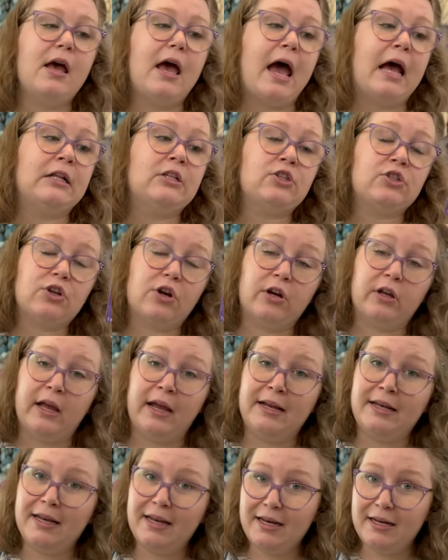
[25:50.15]
at
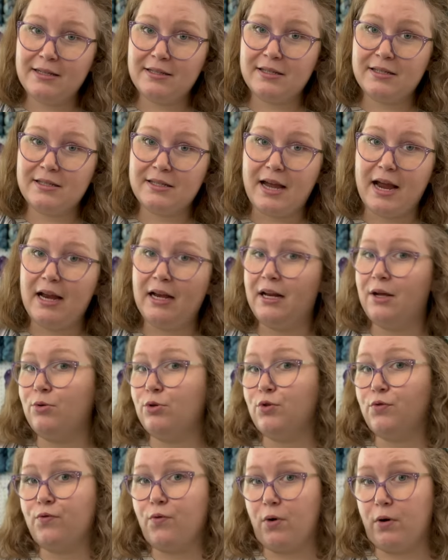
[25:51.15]
Starlight Knitting Society, it
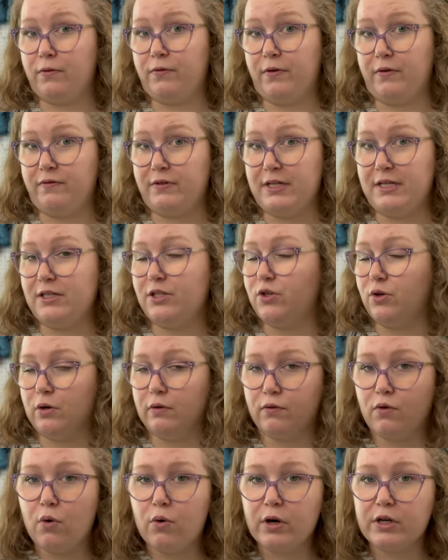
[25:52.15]
was 4.50. So
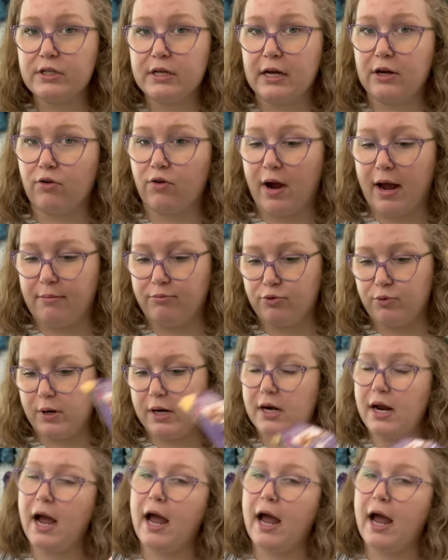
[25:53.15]
of course I grabbed one.